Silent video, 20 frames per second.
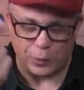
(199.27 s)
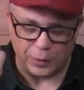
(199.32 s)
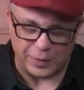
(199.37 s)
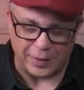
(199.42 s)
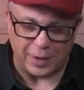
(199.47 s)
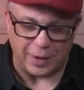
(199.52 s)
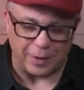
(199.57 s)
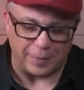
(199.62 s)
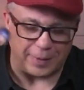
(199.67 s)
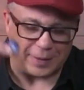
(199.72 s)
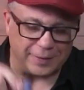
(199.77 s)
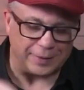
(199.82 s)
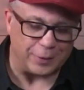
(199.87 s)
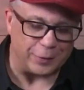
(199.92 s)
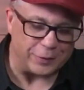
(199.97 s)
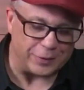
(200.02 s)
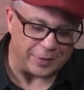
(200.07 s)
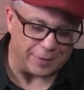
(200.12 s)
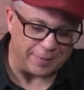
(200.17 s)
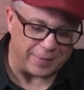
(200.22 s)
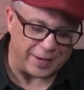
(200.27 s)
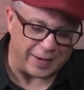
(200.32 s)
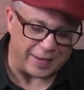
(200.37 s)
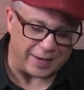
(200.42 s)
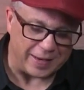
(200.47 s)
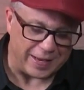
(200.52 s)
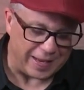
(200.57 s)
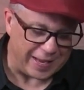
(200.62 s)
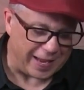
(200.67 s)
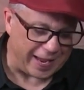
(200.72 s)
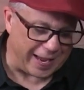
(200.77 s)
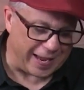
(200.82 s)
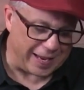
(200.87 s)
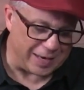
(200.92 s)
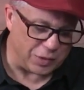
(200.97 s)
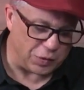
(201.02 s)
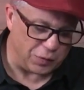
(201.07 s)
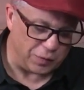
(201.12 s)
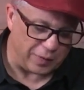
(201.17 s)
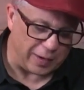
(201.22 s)
We'll talk about those in a minute.
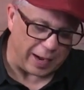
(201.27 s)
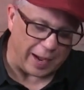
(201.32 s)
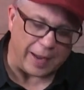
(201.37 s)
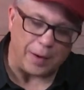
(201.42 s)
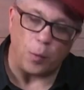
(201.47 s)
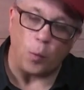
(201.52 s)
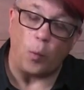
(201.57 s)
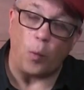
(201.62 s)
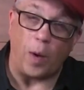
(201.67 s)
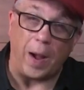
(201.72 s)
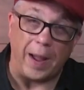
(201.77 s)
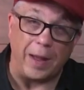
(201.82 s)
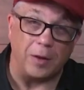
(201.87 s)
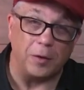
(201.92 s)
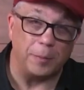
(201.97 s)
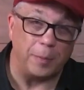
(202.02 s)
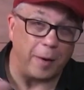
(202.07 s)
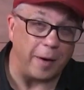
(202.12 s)
And you've got wild